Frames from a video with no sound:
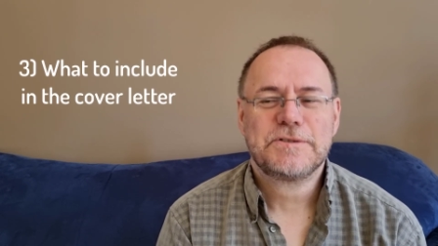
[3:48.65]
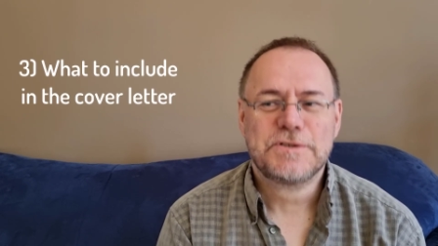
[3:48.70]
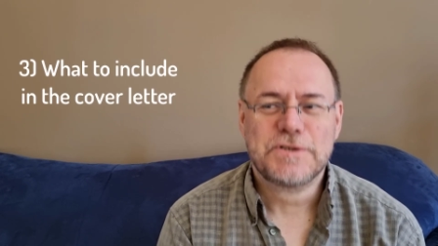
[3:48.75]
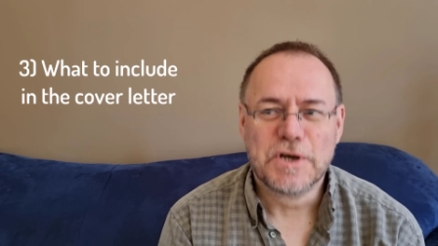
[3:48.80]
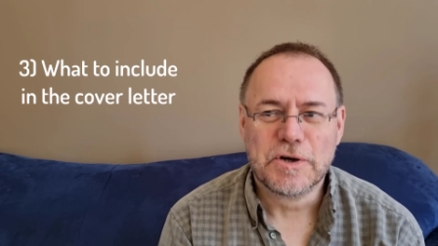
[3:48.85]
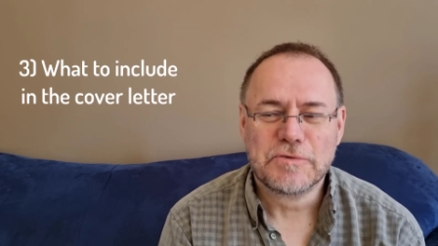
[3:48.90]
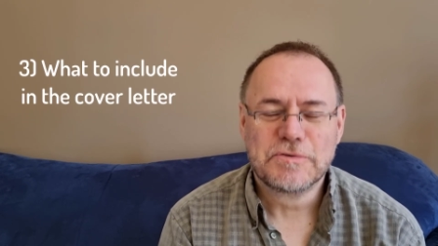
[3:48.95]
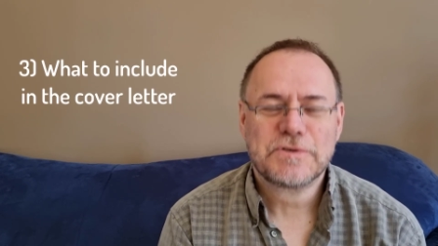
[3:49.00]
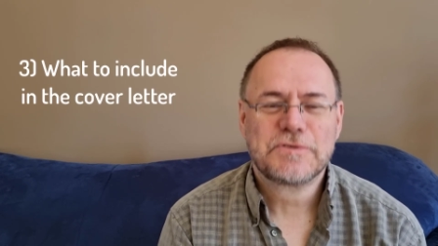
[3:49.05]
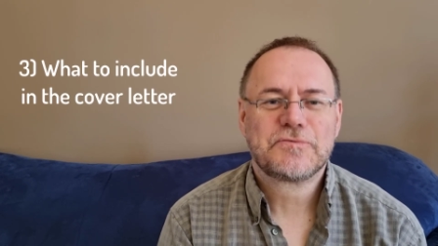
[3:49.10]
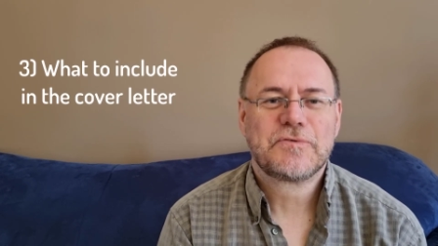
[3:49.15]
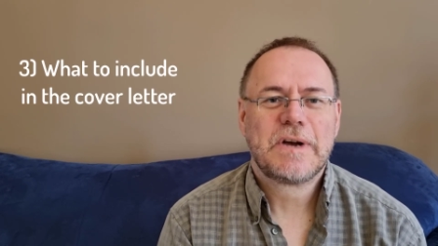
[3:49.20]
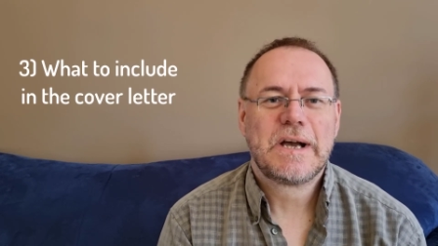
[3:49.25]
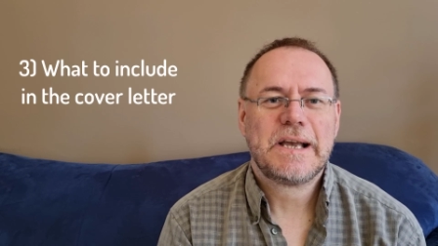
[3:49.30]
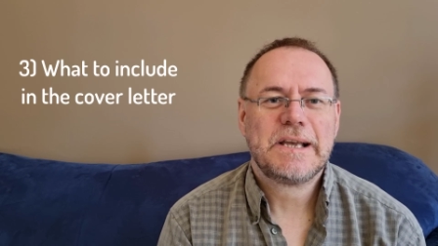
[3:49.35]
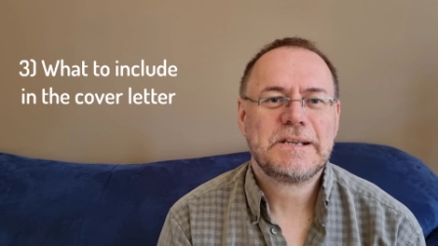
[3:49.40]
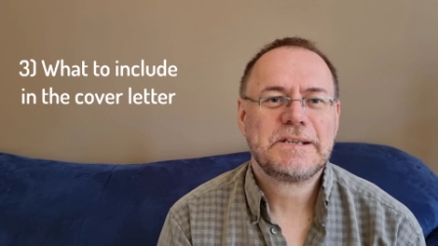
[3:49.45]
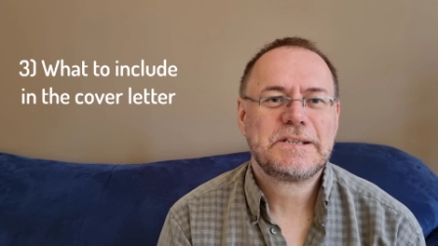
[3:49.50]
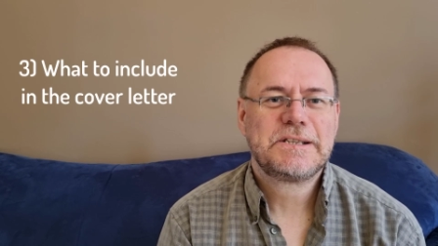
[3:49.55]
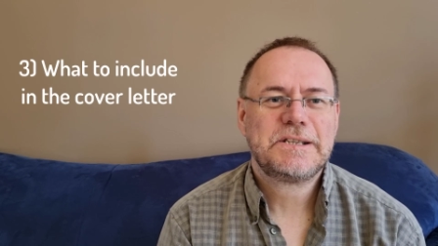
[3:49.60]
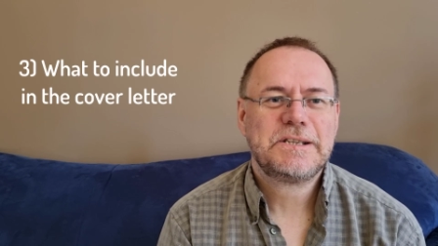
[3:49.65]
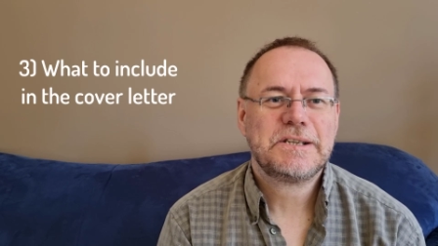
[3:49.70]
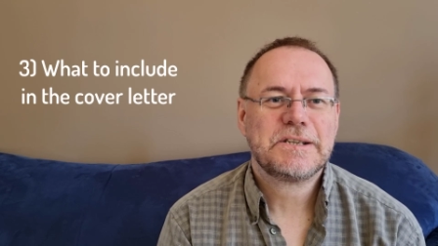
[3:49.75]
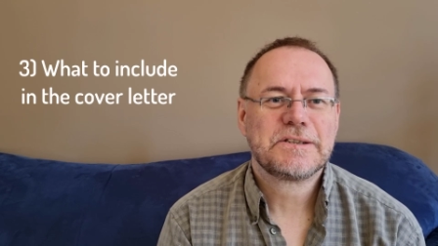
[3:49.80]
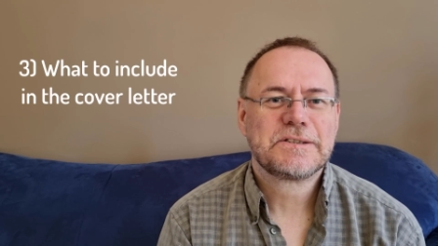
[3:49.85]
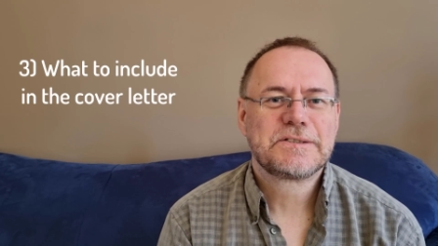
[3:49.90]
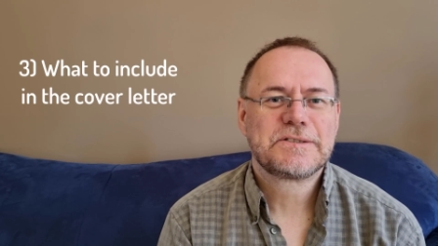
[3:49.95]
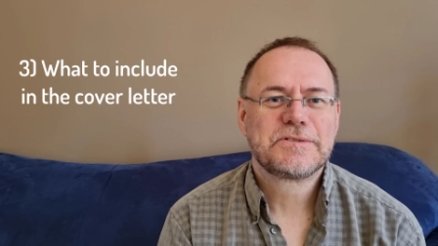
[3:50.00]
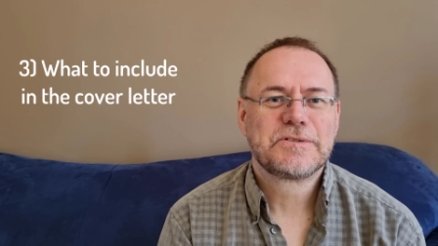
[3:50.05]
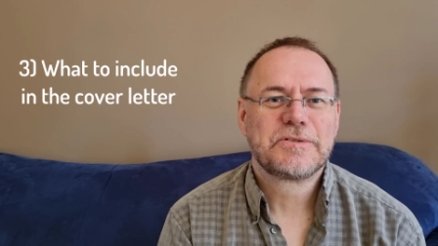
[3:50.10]
don't write
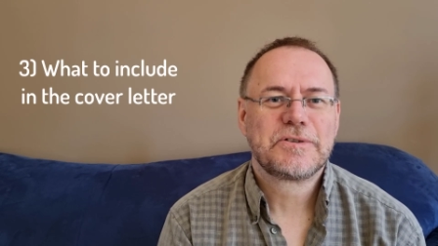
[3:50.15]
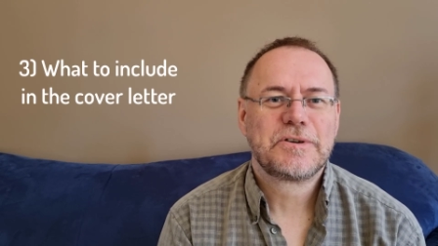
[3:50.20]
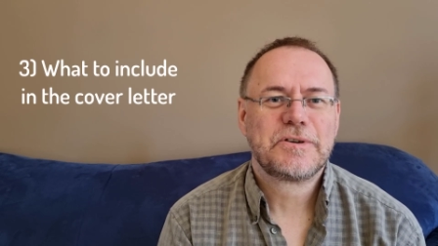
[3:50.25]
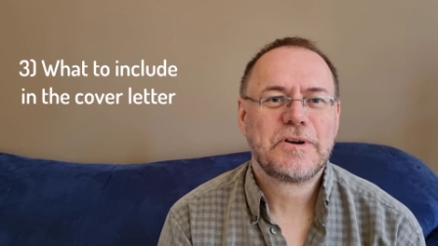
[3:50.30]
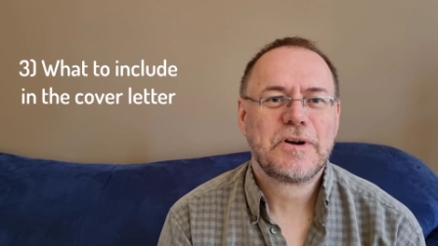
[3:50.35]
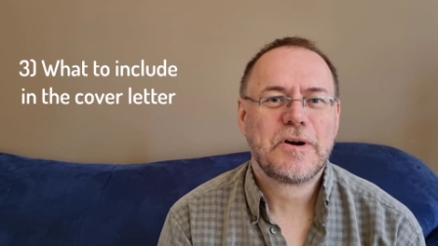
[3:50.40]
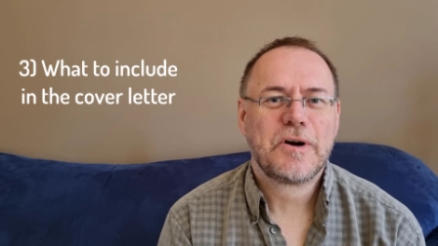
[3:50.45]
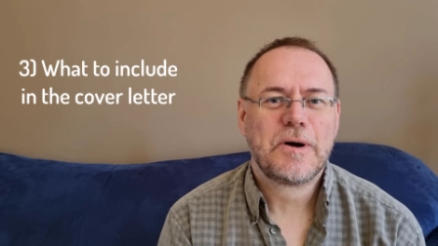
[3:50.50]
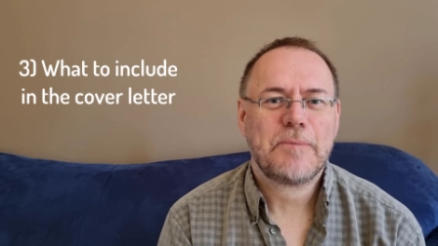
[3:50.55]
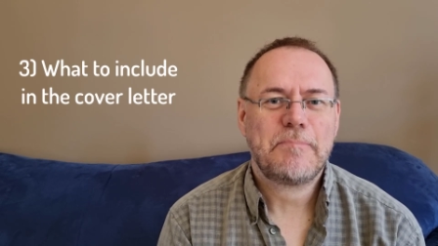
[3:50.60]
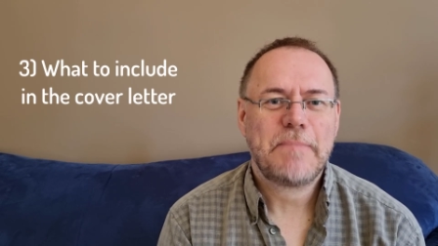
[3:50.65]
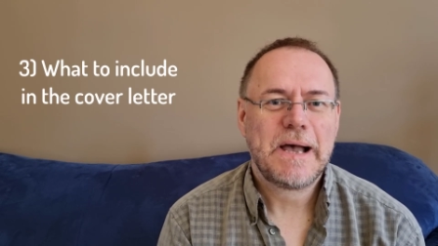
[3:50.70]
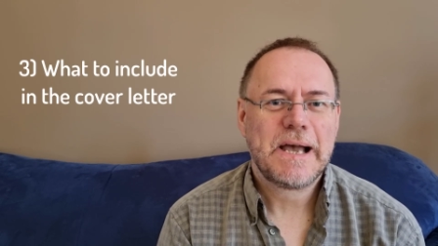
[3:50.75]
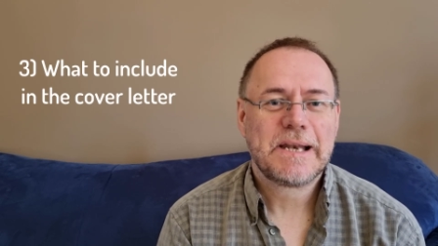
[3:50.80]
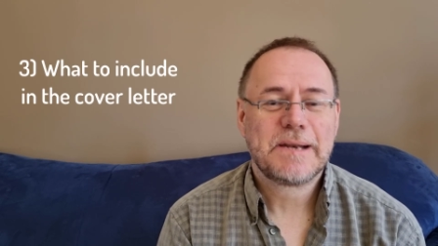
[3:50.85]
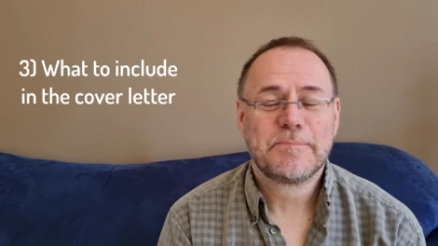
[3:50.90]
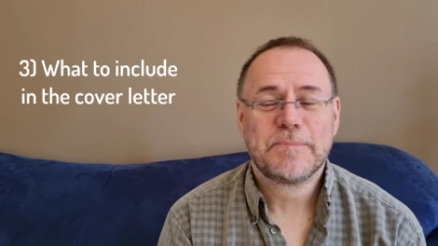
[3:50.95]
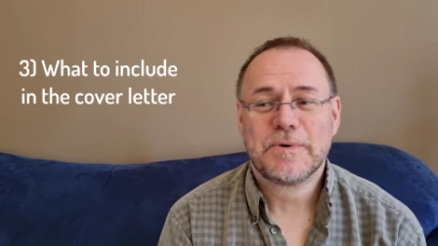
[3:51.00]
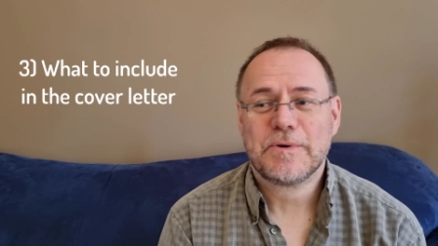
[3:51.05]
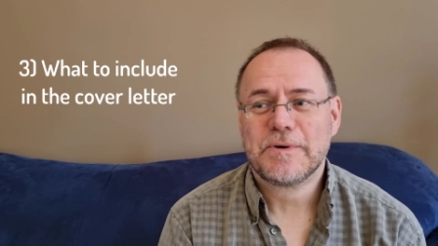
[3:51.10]
dear sir or madam